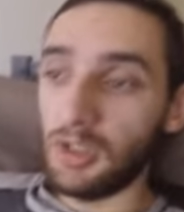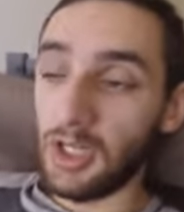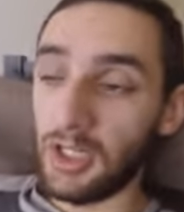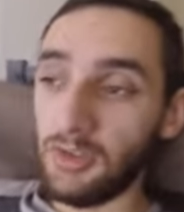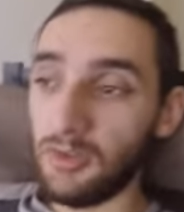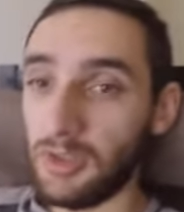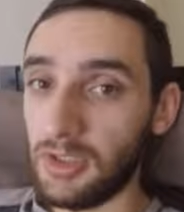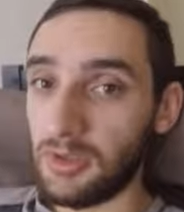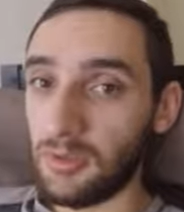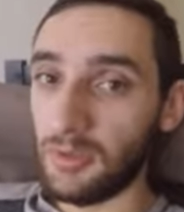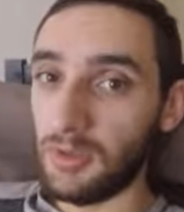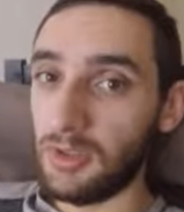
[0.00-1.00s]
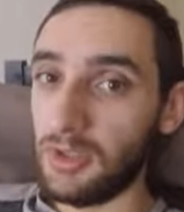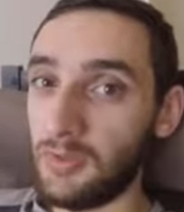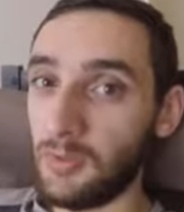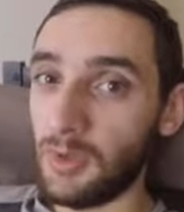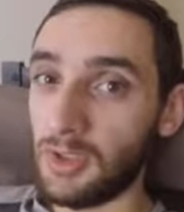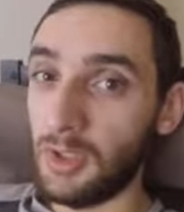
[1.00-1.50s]
accurate,
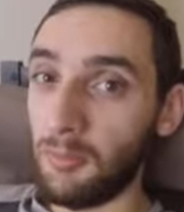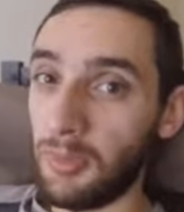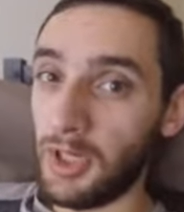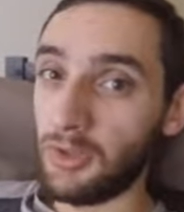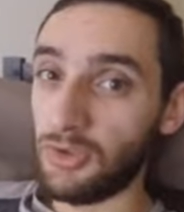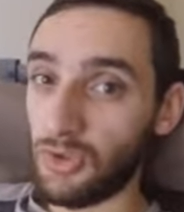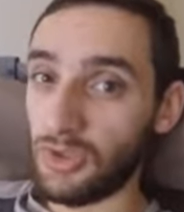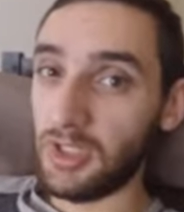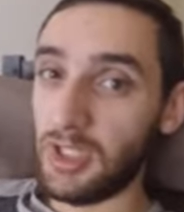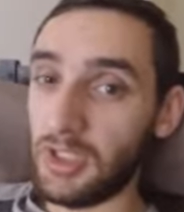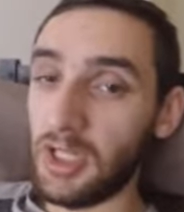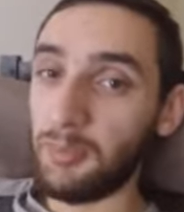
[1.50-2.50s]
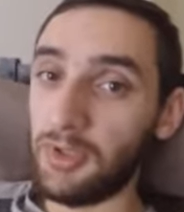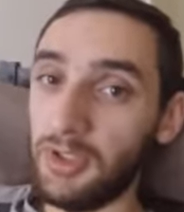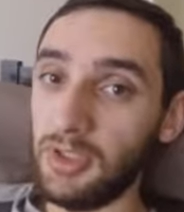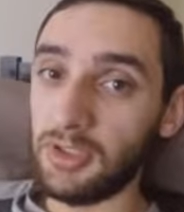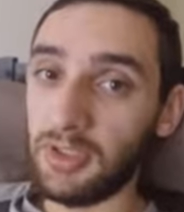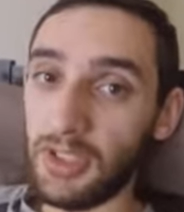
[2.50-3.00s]
what about to start
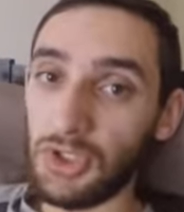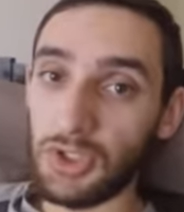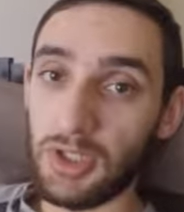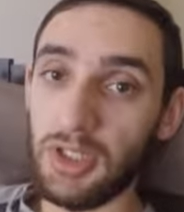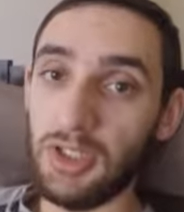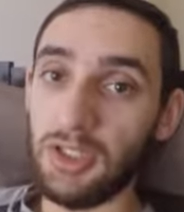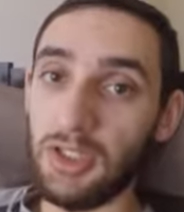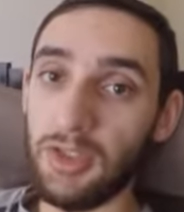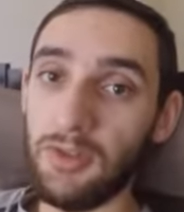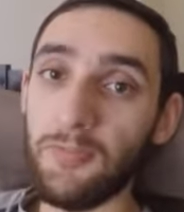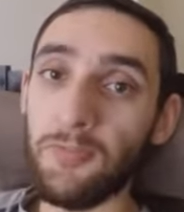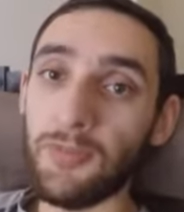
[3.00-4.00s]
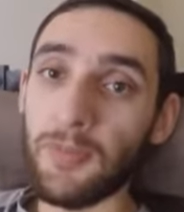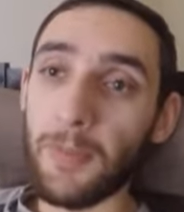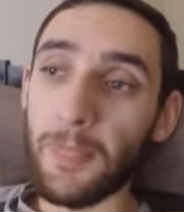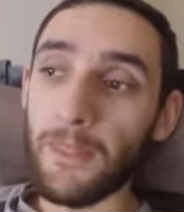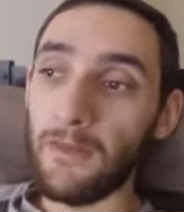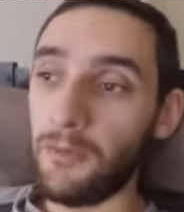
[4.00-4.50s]
happening in Russia right now.
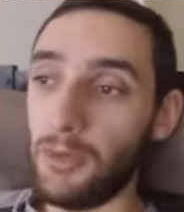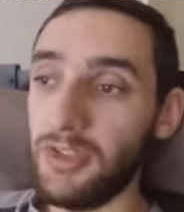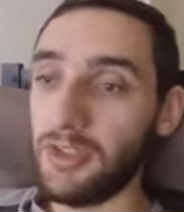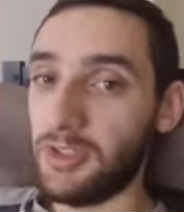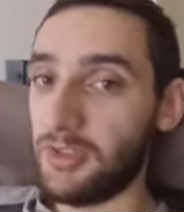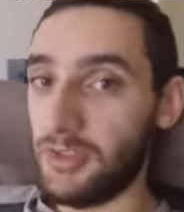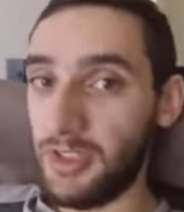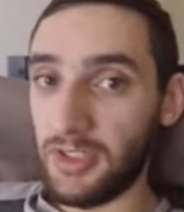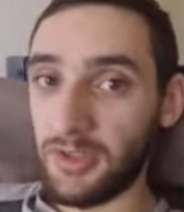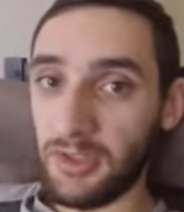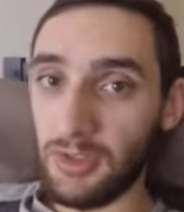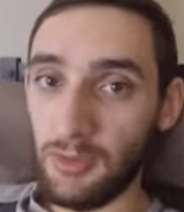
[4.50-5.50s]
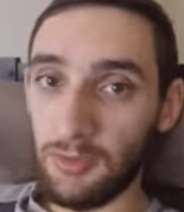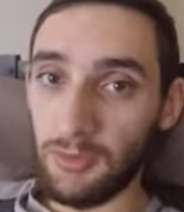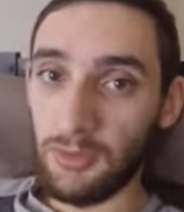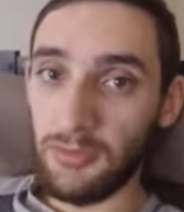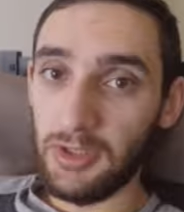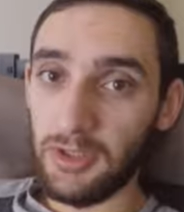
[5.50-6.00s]
For instance, there is a new
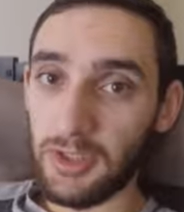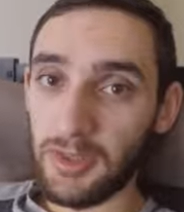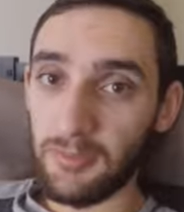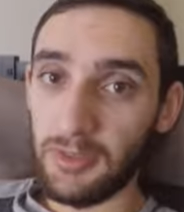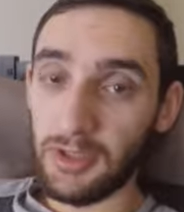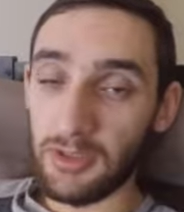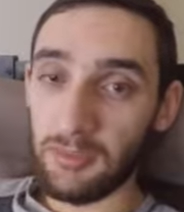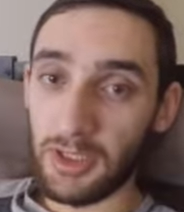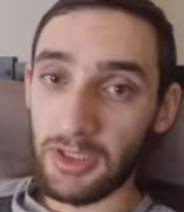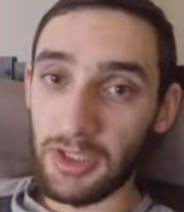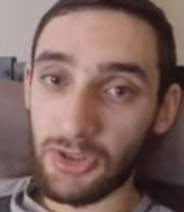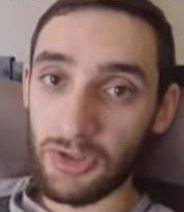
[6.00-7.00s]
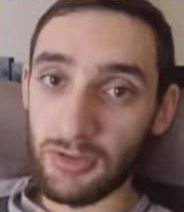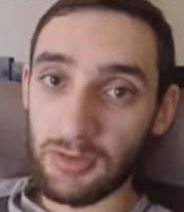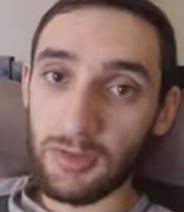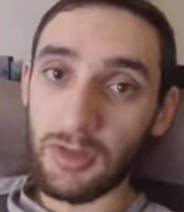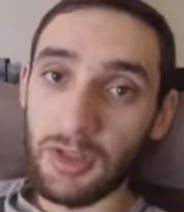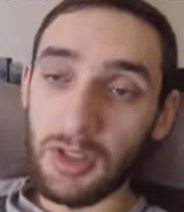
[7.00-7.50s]
movie that's been in production
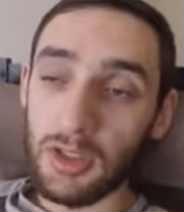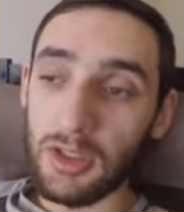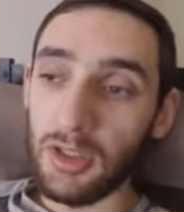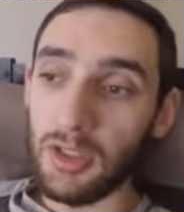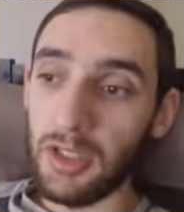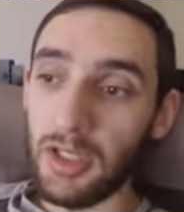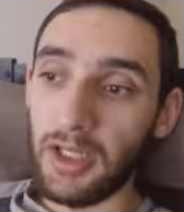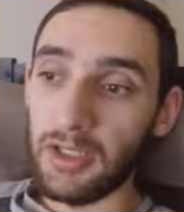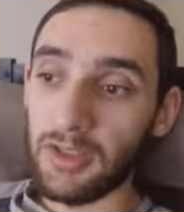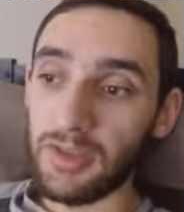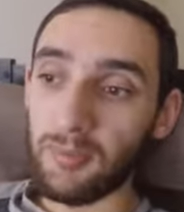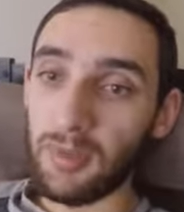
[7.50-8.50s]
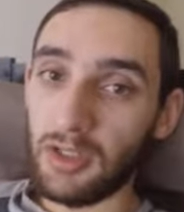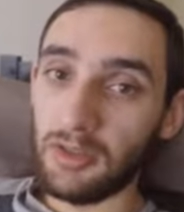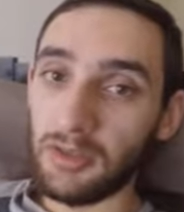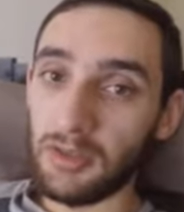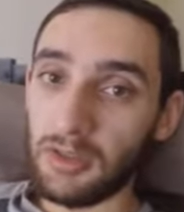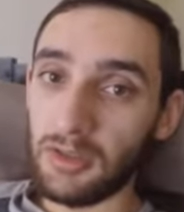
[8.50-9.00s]
and it's
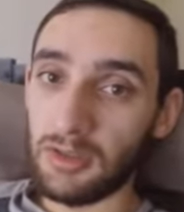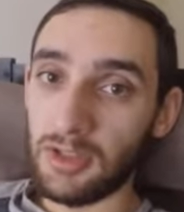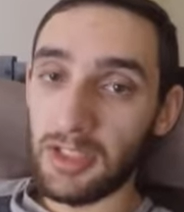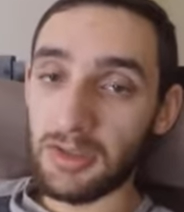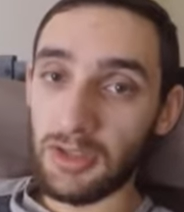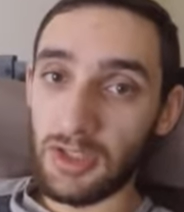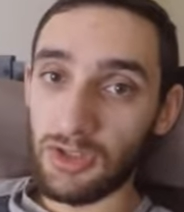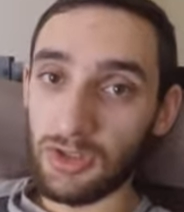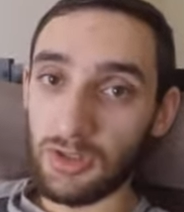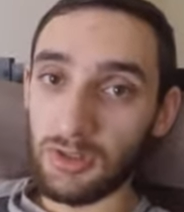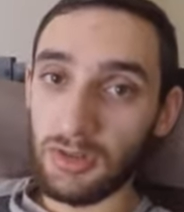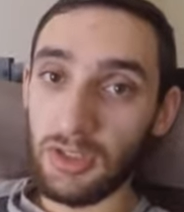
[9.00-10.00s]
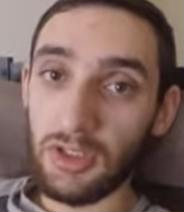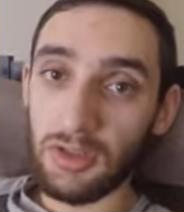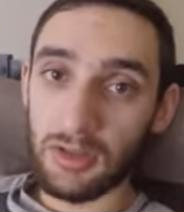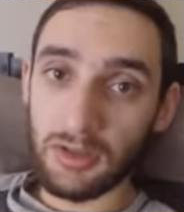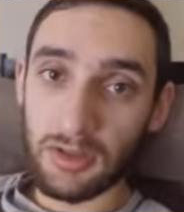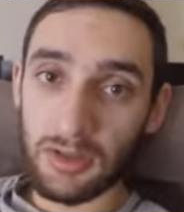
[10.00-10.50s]
about the last Russian
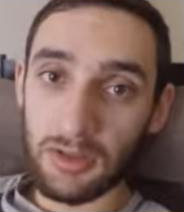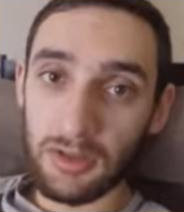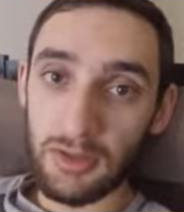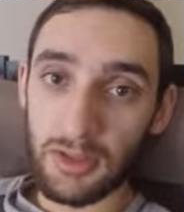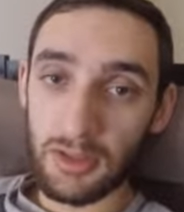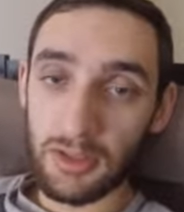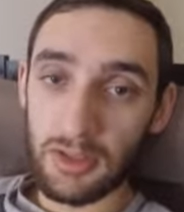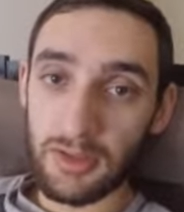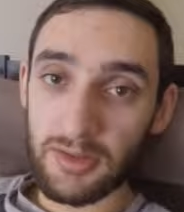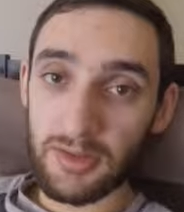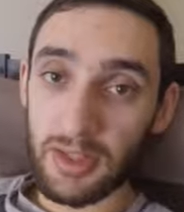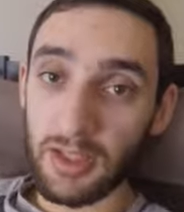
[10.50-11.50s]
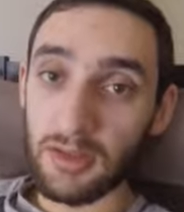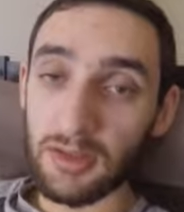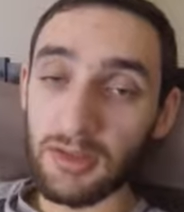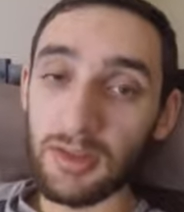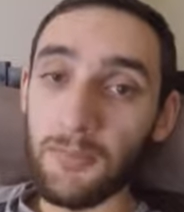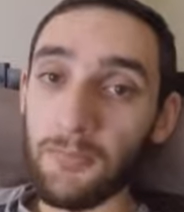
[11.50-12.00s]
king uh, Nikolai II